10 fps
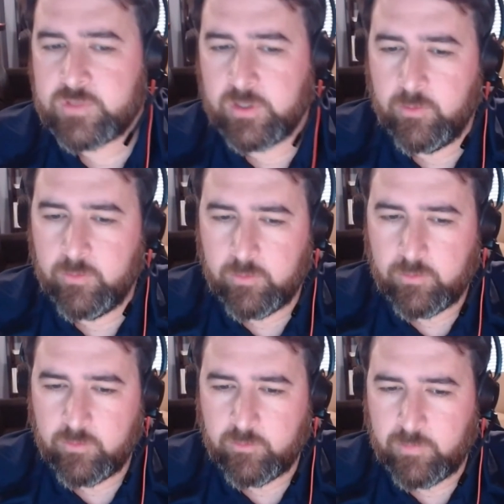So
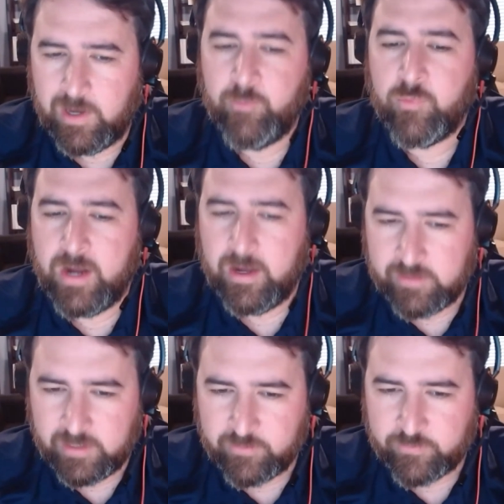I'm
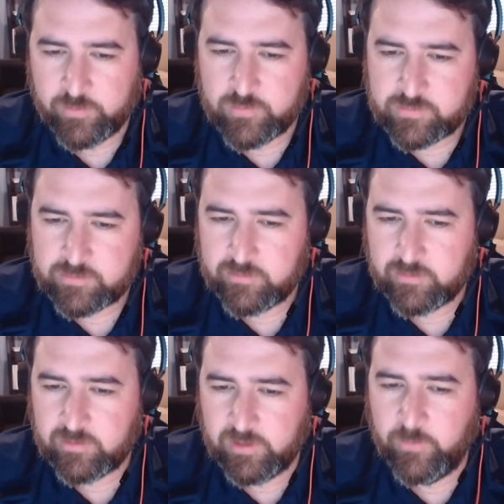proud that the first
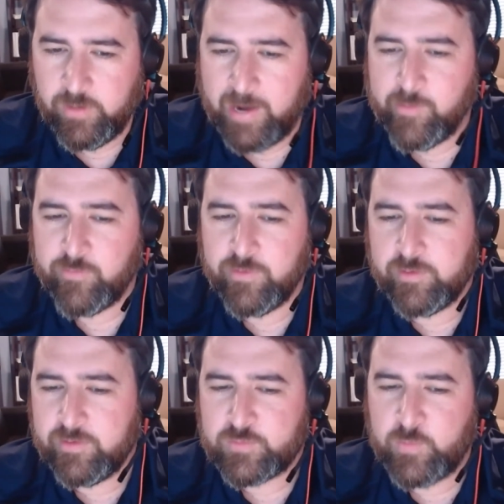loan I
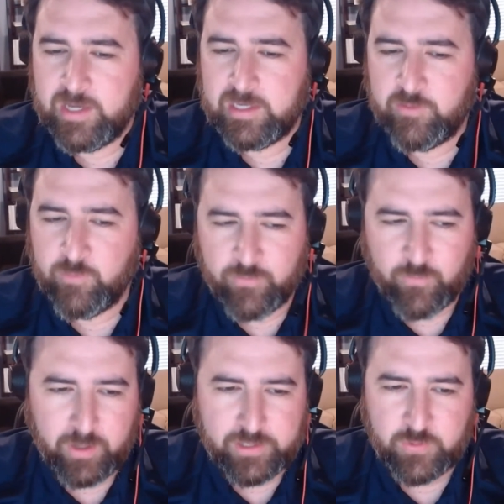referred to this bank, even
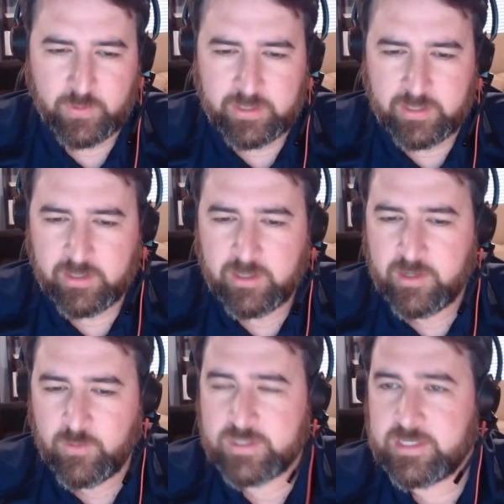before I joined it,
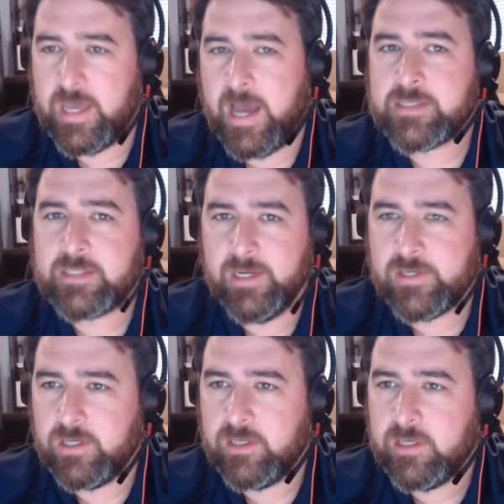was a gas
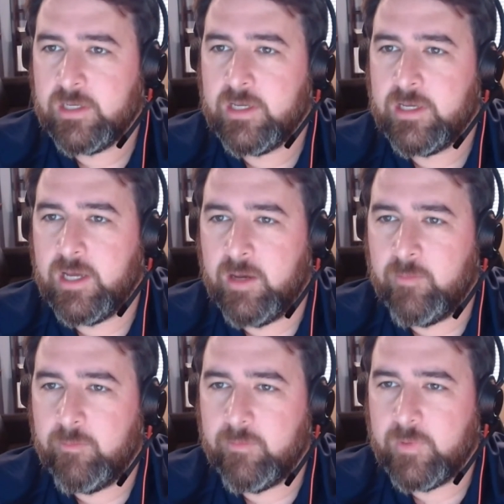station.
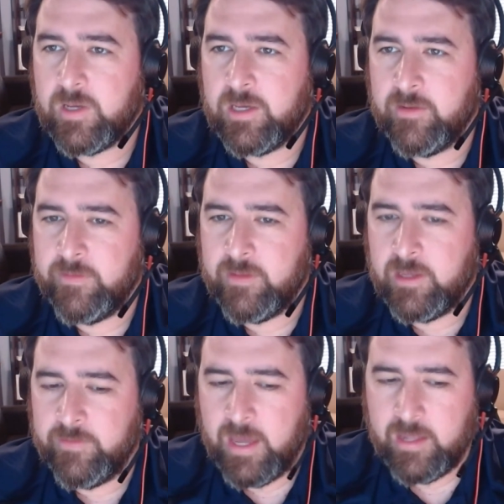And
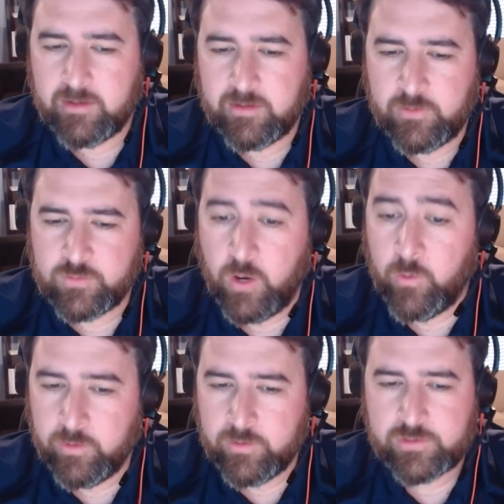in that, those
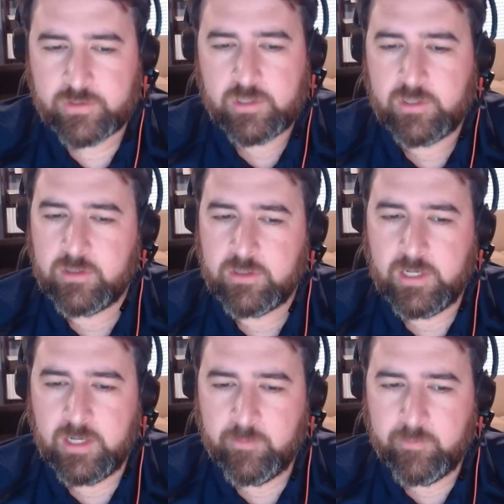owners
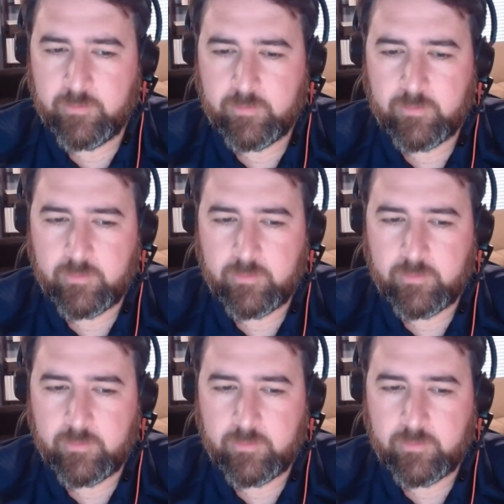um,